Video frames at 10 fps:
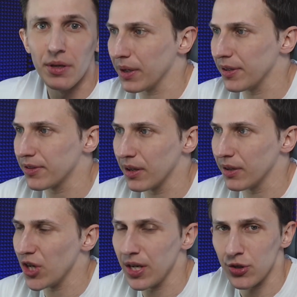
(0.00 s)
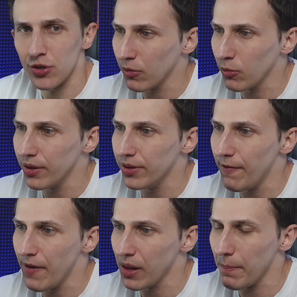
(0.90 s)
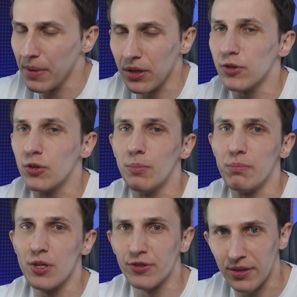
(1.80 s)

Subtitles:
It's gonna change with the development of your music